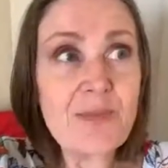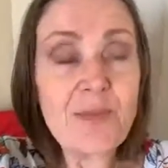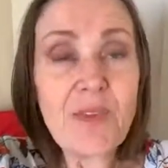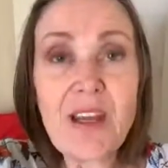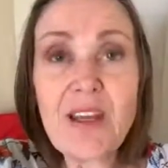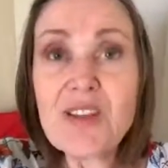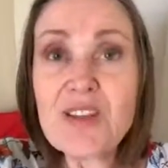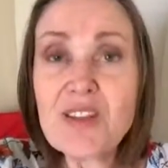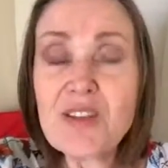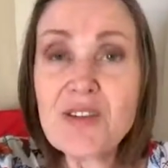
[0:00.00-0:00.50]

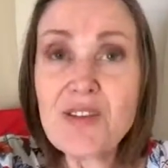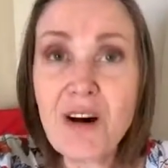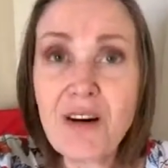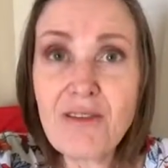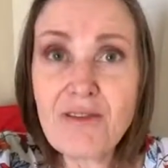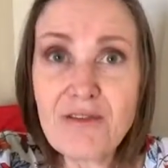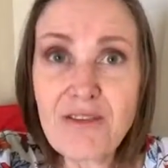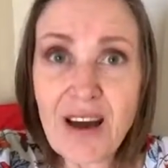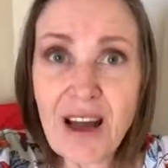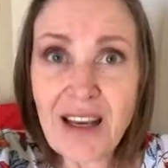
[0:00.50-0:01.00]
it's
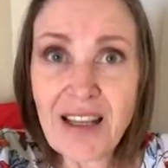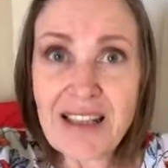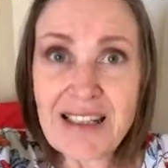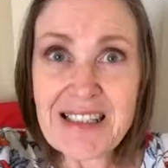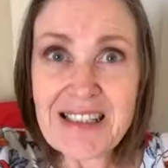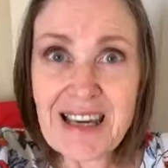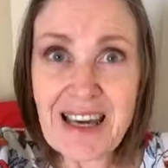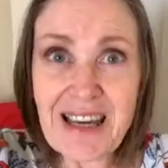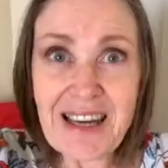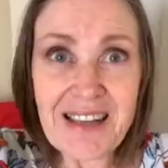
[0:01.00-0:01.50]
not
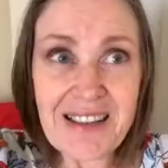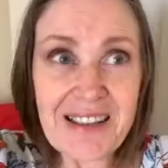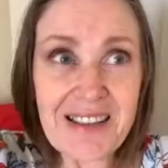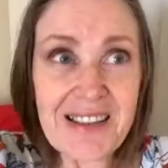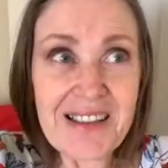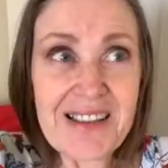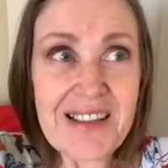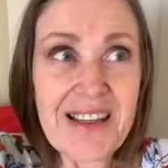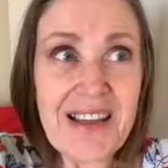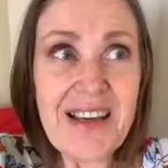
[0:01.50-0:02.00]

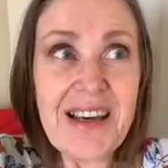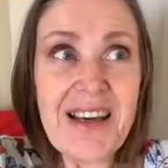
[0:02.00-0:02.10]
validated,